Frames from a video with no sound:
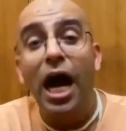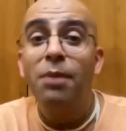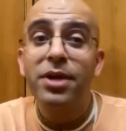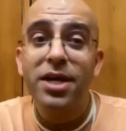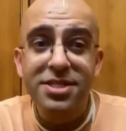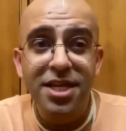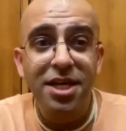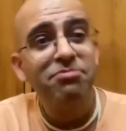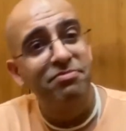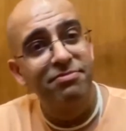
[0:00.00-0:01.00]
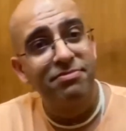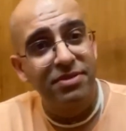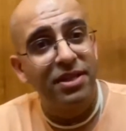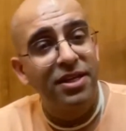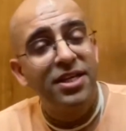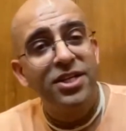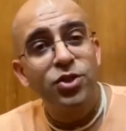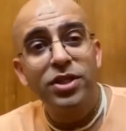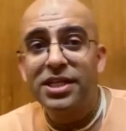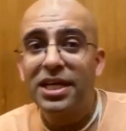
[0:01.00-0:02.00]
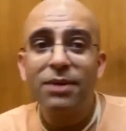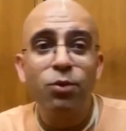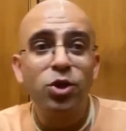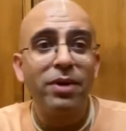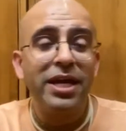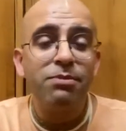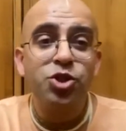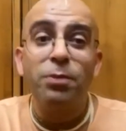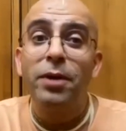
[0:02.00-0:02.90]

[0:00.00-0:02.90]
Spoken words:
Naam Rahasya. So these are books by him.